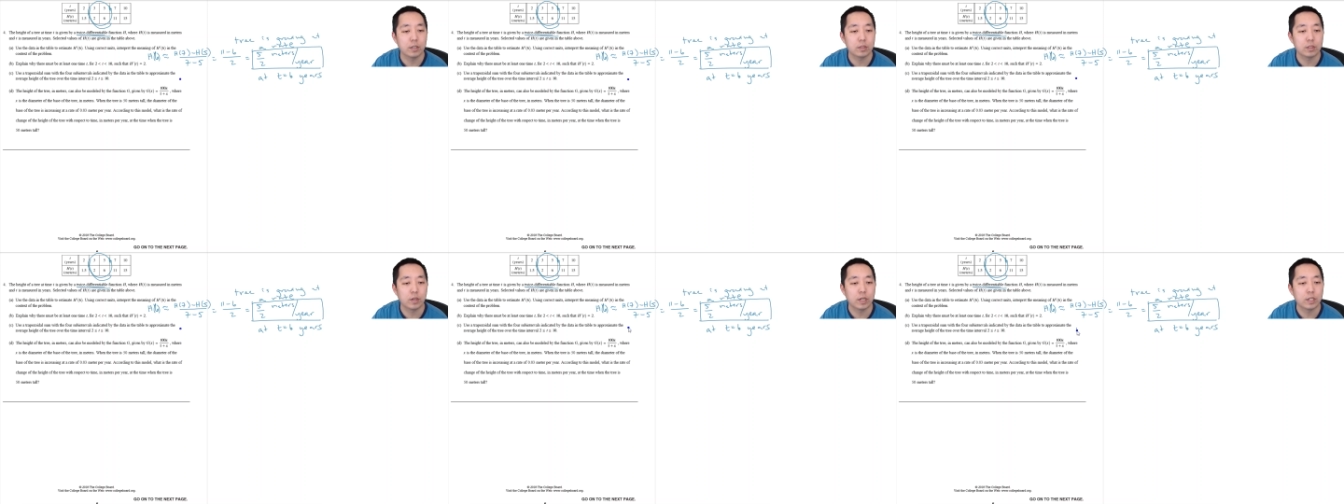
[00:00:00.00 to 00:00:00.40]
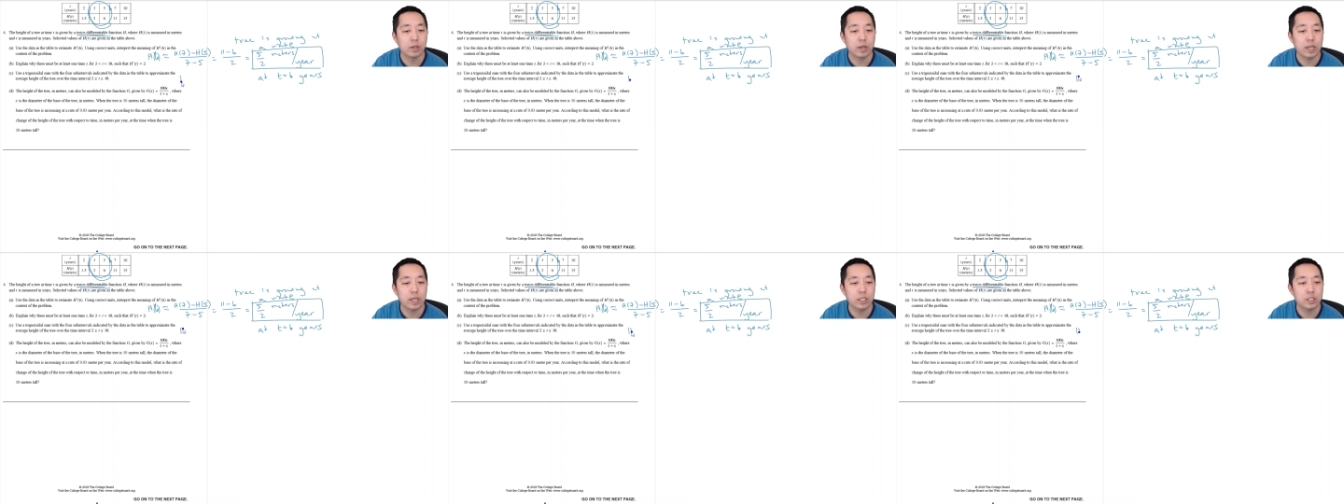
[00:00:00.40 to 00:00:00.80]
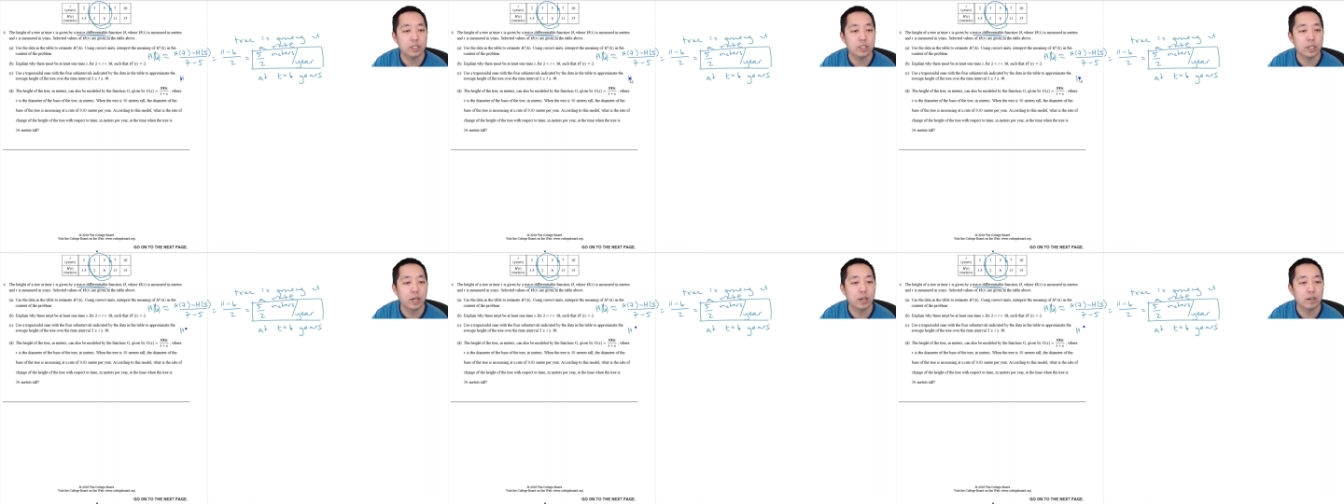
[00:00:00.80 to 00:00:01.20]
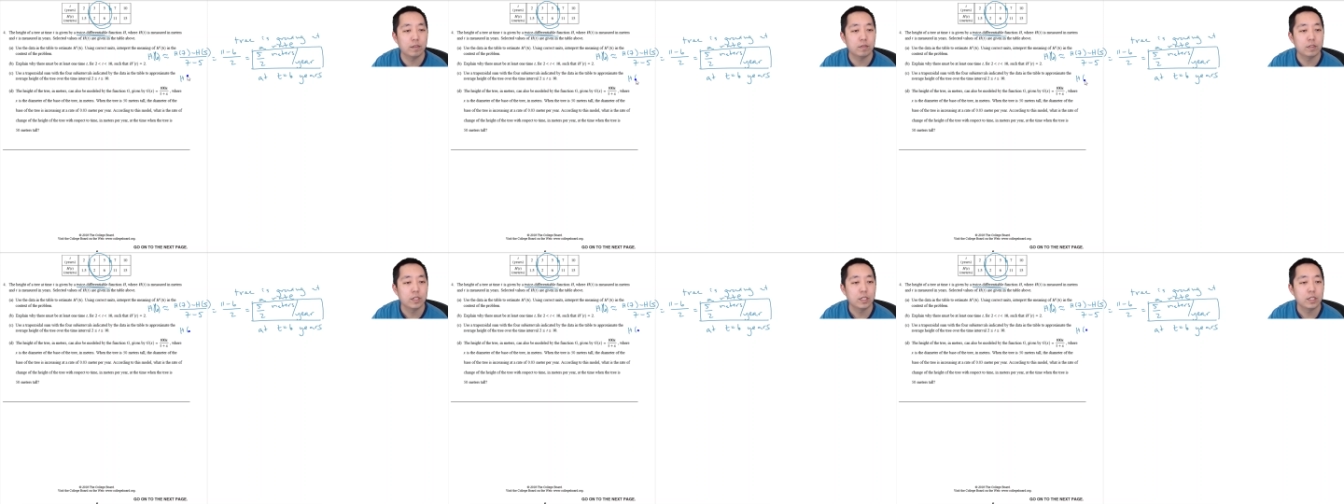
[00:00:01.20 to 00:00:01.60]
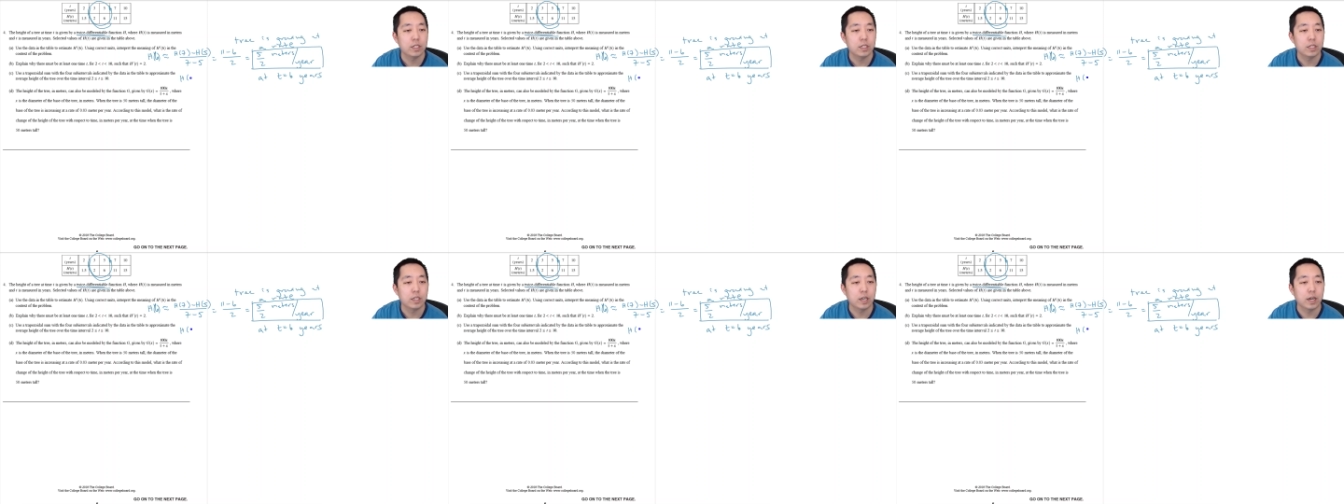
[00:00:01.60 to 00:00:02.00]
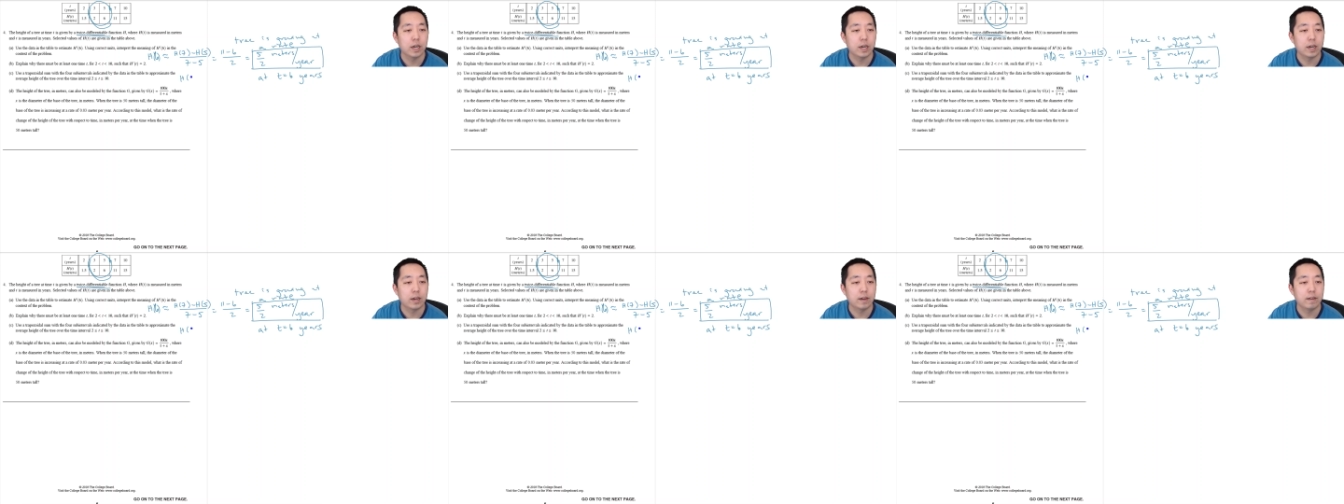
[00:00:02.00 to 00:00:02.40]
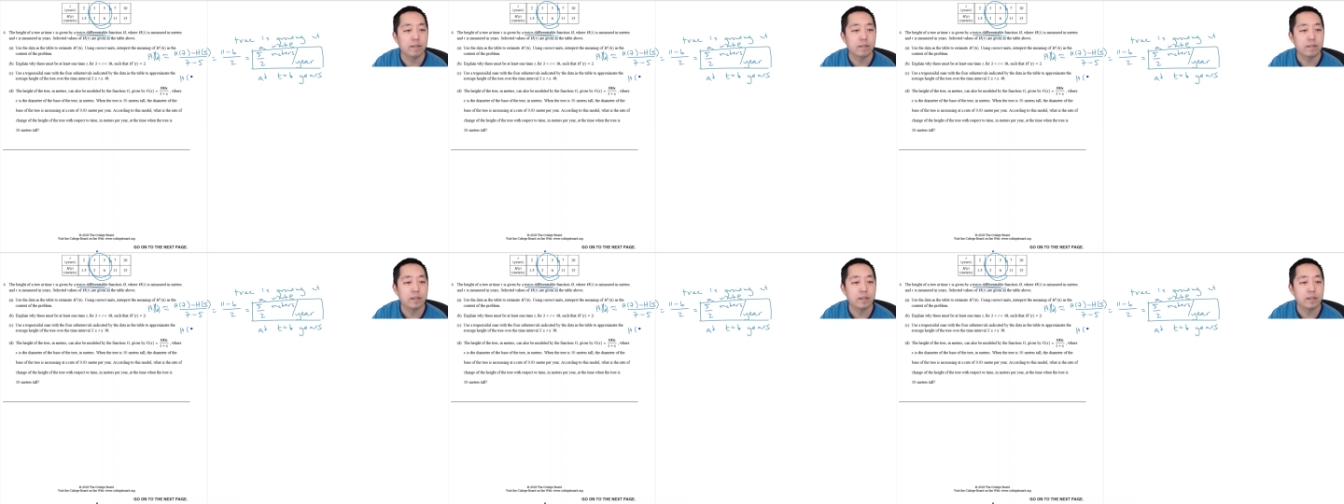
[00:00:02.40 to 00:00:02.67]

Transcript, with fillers: so I know h of, uh,